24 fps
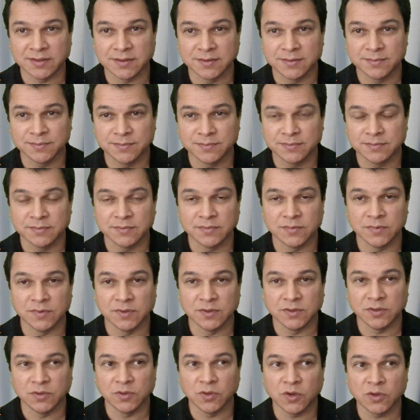it.
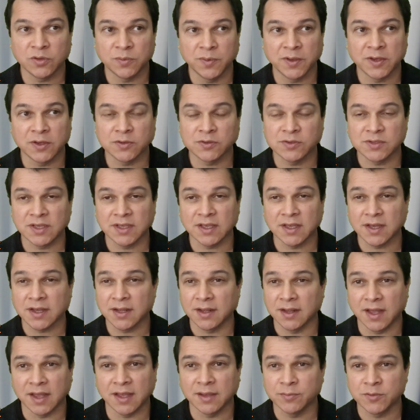Not because
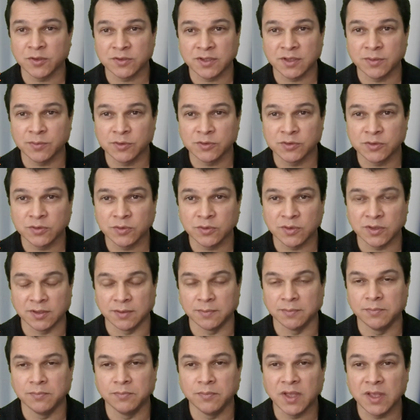I am not able to do
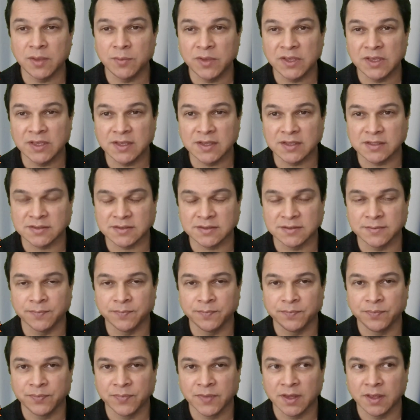it. Maybe yes,
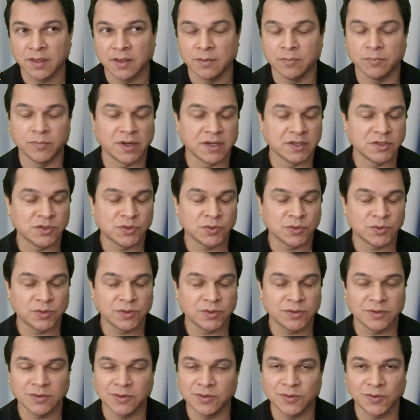but
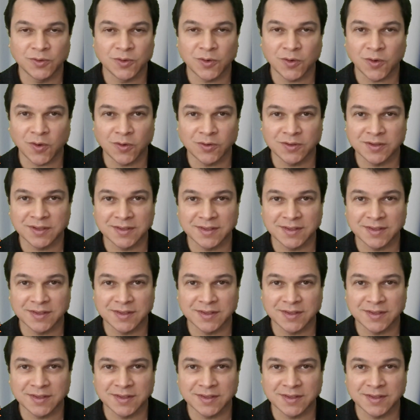sure not all